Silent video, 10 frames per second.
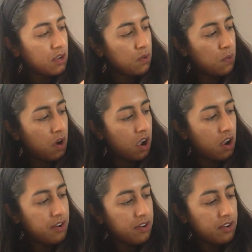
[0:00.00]

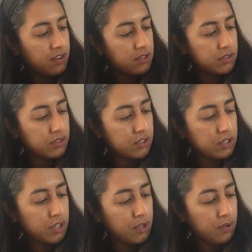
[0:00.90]
1,
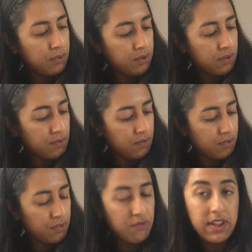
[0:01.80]
2,
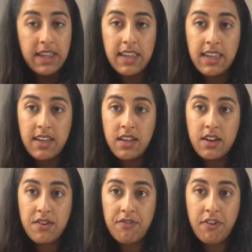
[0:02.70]
3,
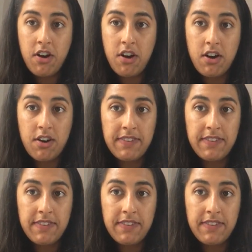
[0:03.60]
4.